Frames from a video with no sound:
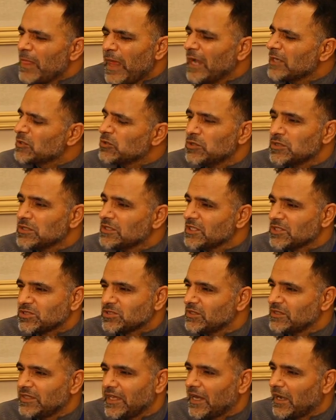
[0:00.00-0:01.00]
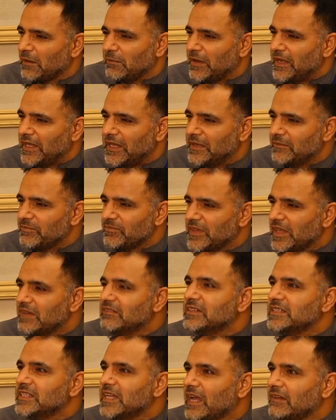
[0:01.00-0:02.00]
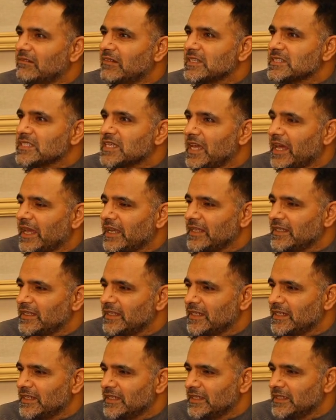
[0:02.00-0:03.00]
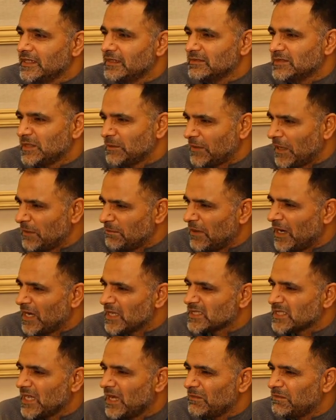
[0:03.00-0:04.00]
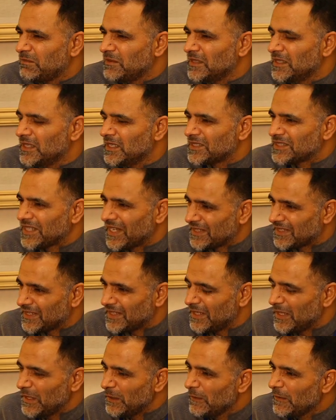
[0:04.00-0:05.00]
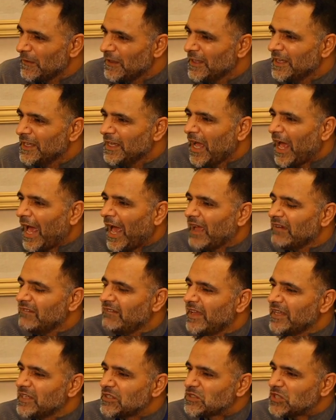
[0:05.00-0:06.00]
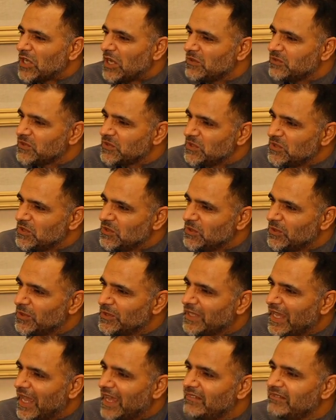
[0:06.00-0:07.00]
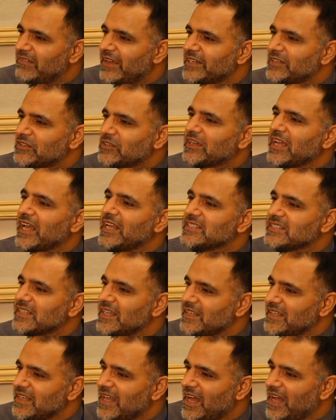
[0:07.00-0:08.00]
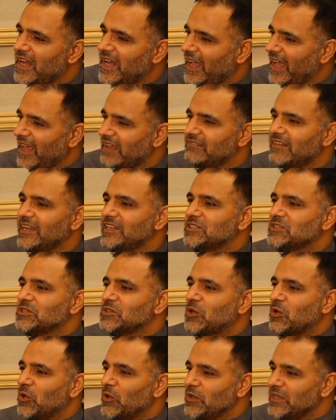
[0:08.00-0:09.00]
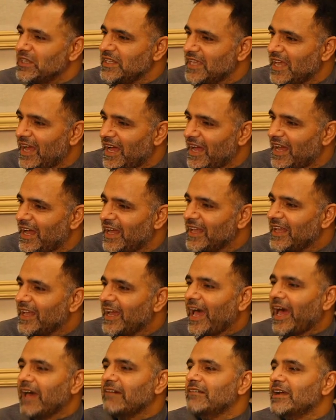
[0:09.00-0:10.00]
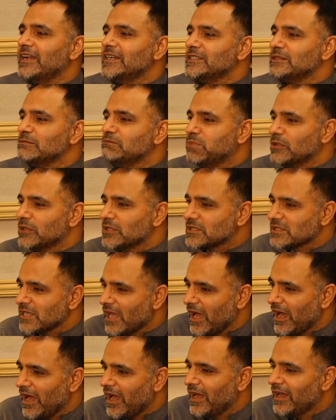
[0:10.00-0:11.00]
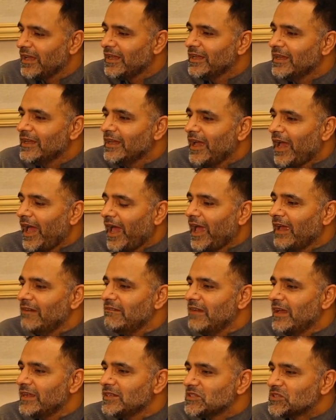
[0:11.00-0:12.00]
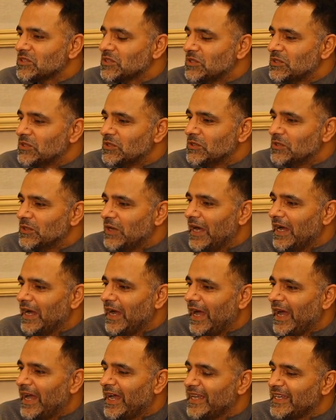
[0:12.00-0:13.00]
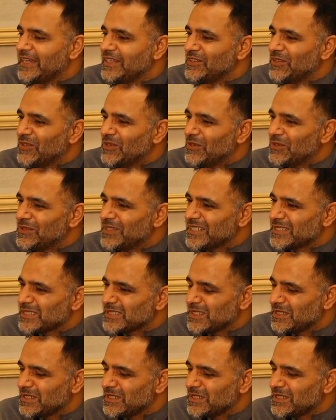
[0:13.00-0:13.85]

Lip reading: I don't think so. There are many. Even I was here in different parts of Turkey. I went to Afyon, I went to Caesarea, I went to Konya, I went to Bursa, I went to this